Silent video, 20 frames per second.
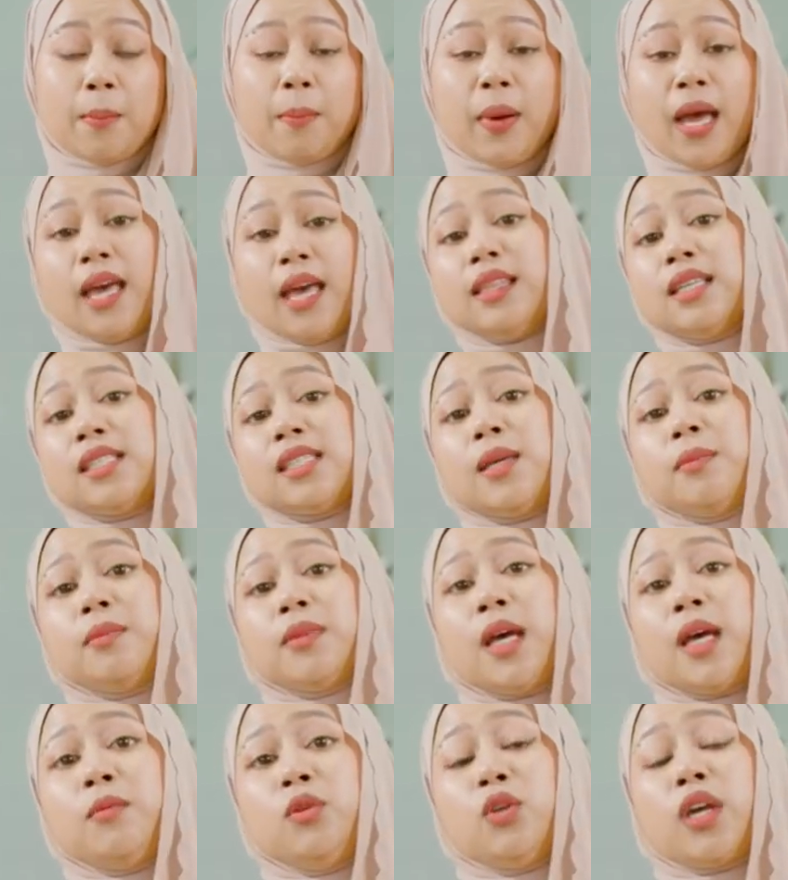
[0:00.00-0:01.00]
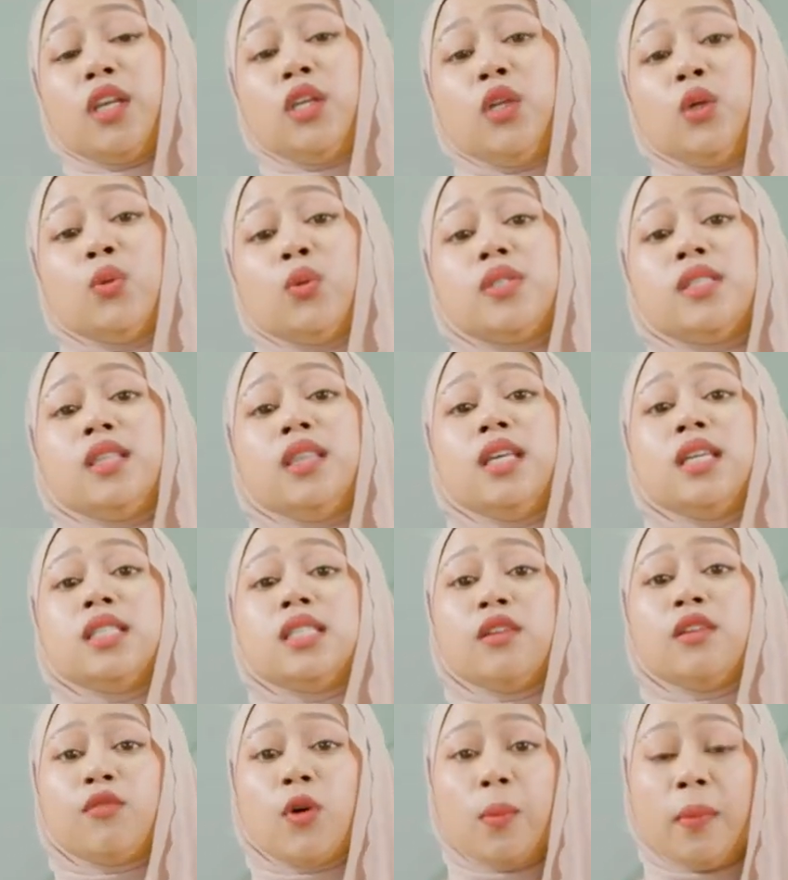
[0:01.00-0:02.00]
but at the same time, you can use
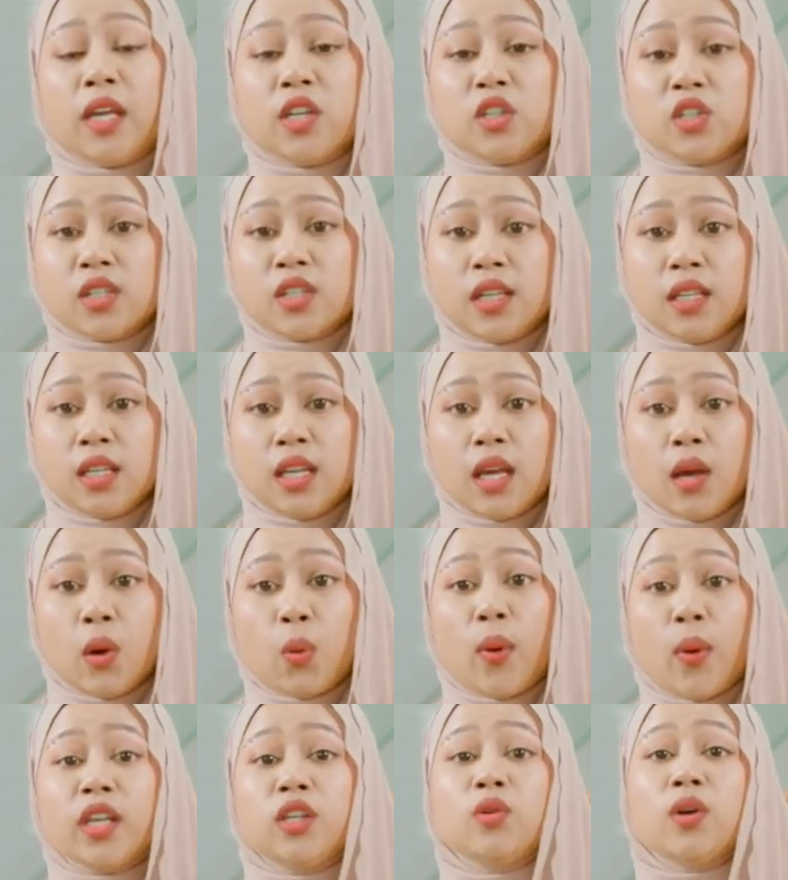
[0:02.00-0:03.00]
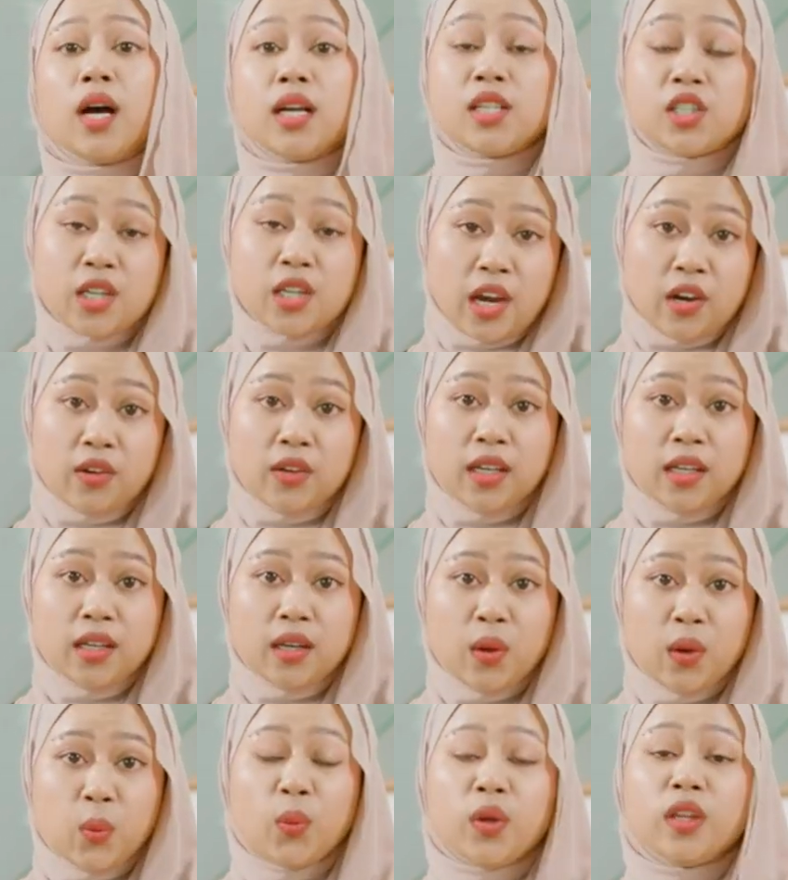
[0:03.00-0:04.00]
this information when you are
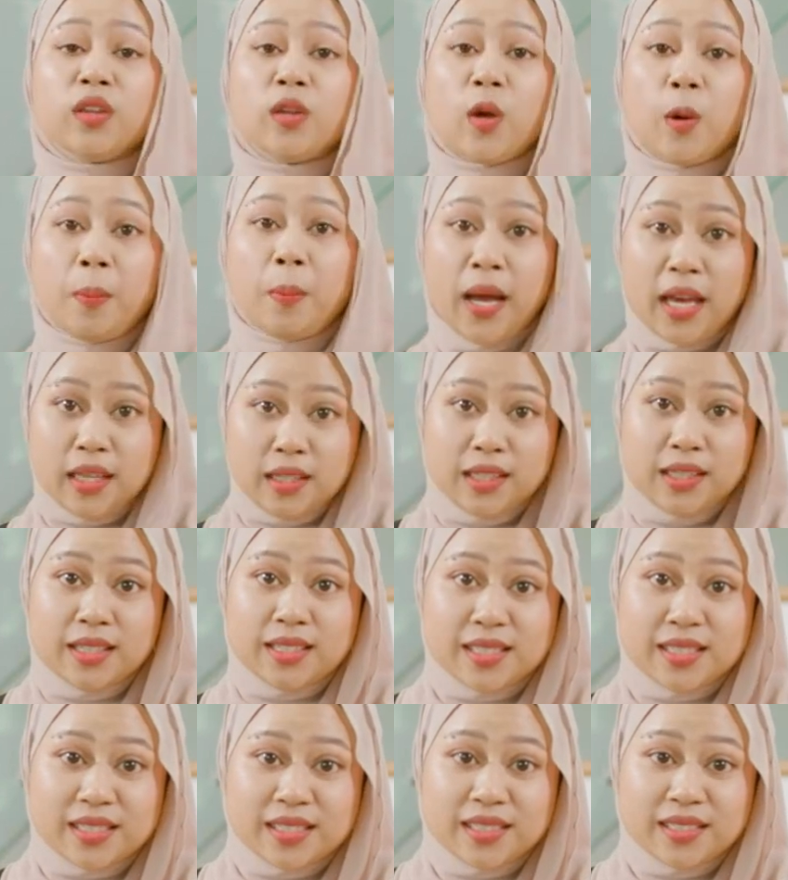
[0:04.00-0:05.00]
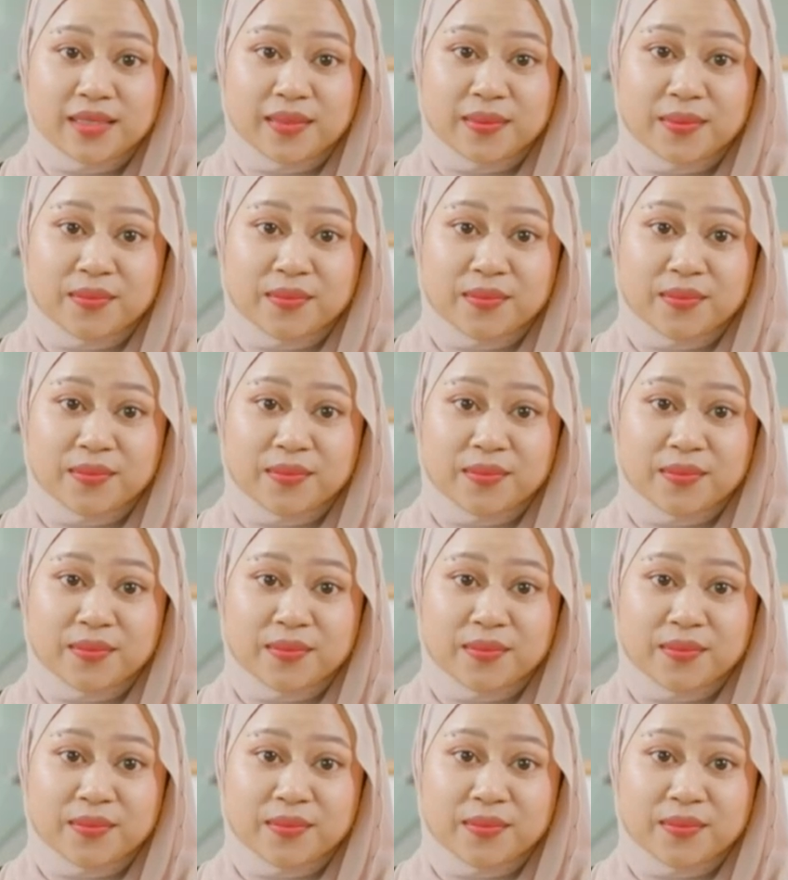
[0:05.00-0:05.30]
sharing with your partners.